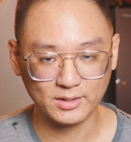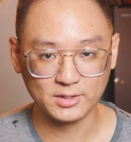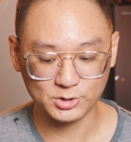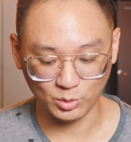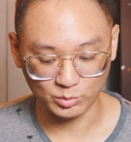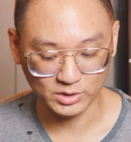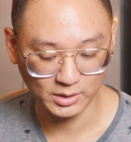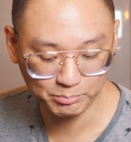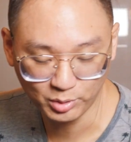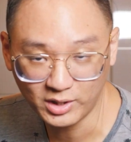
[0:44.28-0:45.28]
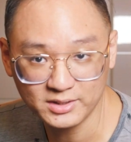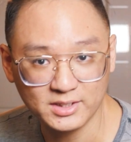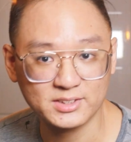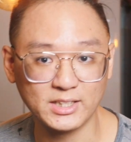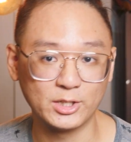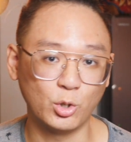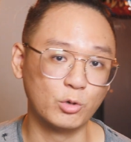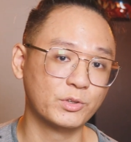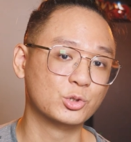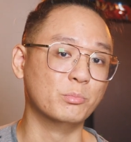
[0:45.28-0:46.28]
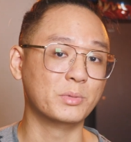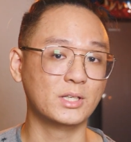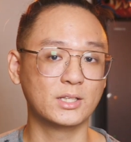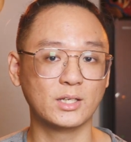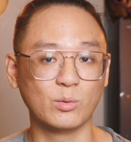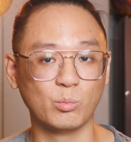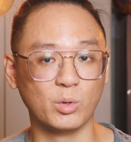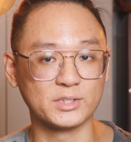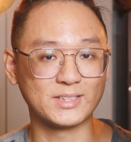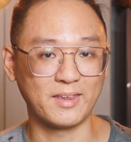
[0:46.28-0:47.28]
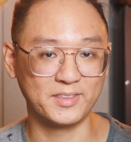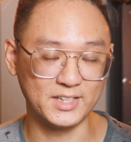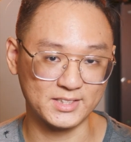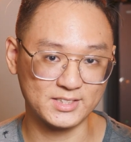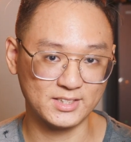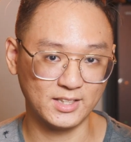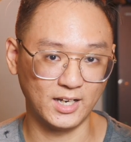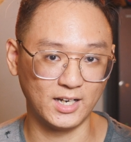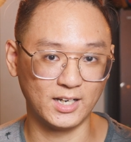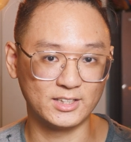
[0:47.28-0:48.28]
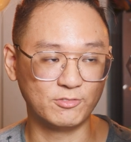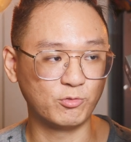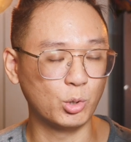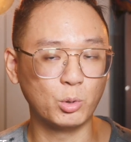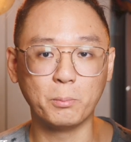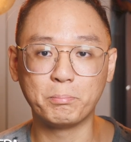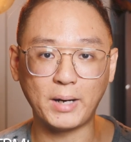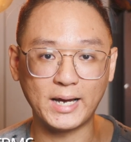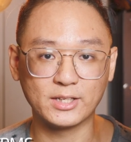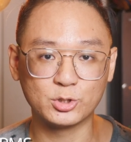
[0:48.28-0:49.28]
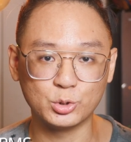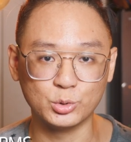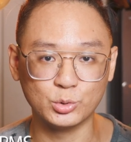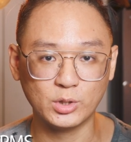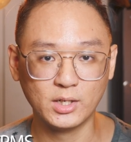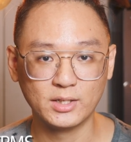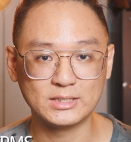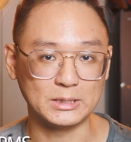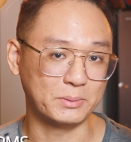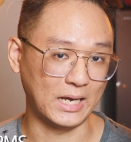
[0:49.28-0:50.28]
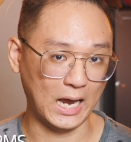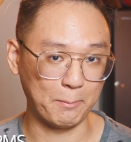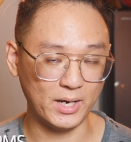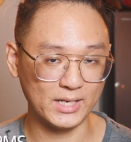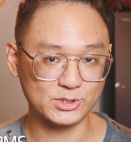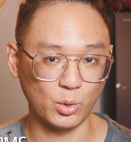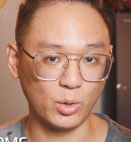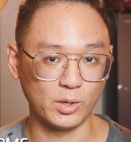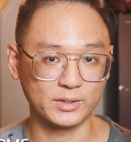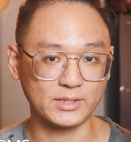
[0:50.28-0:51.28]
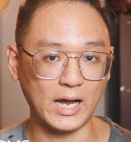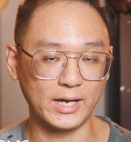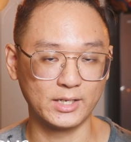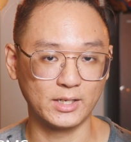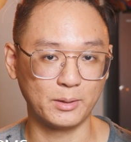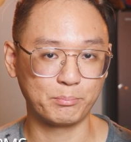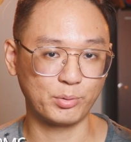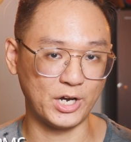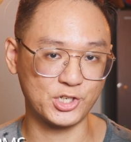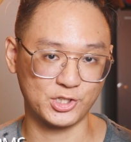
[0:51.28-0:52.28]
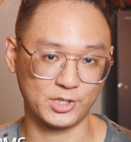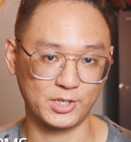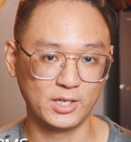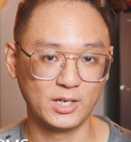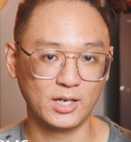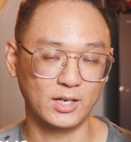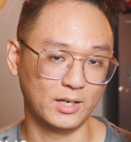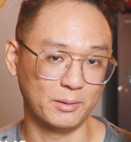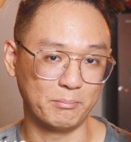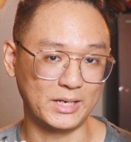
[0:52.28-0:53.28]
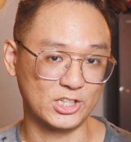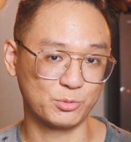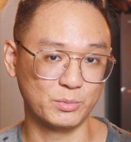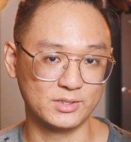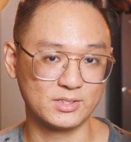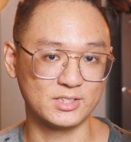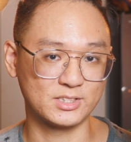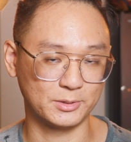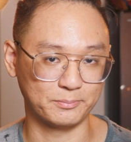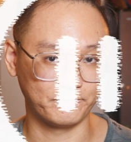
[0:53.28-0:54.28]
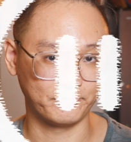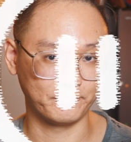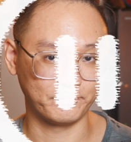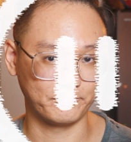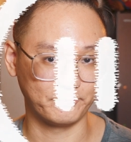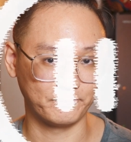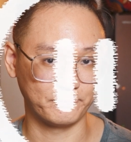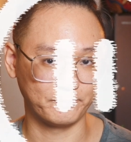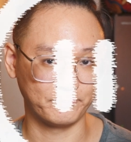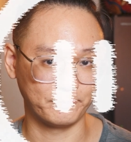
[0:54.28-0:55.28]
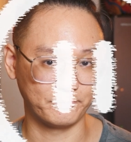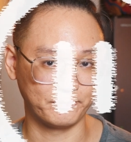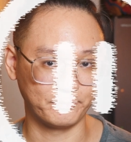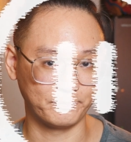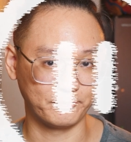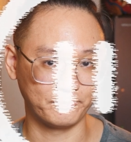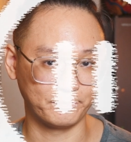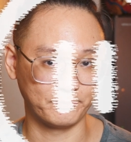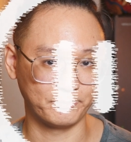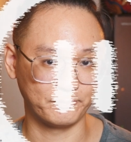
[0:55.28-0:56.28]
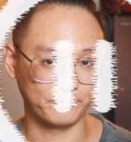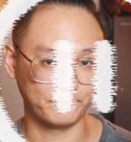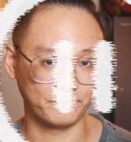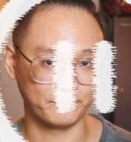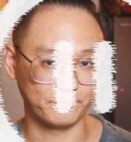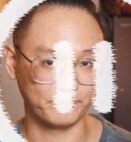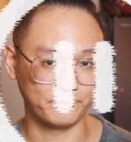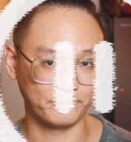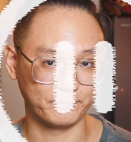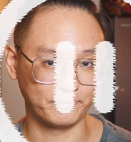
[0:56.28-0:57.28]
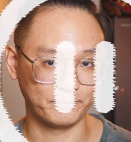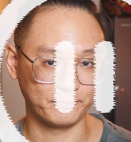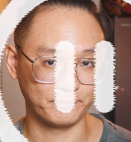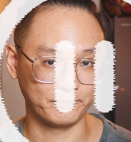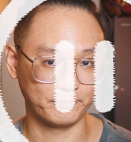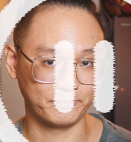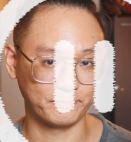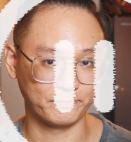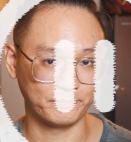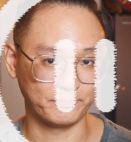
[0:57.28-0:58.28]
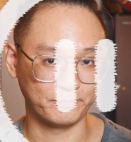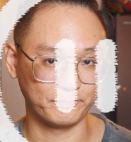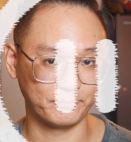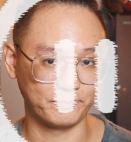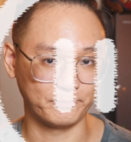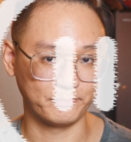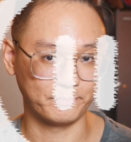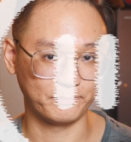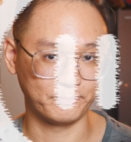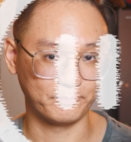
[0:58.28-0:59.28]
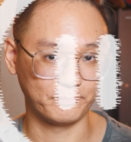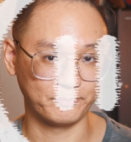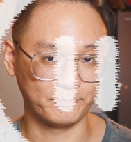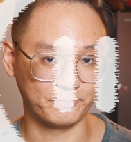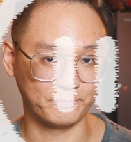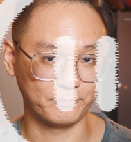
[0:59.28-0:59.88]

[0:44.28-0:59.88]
So the product they sent over to me was this, the FOBO Bike 2 TPMS, or Tire Pressure Management System. Short disclaimer here, FOBO may have reached out to me to review the product, but they did not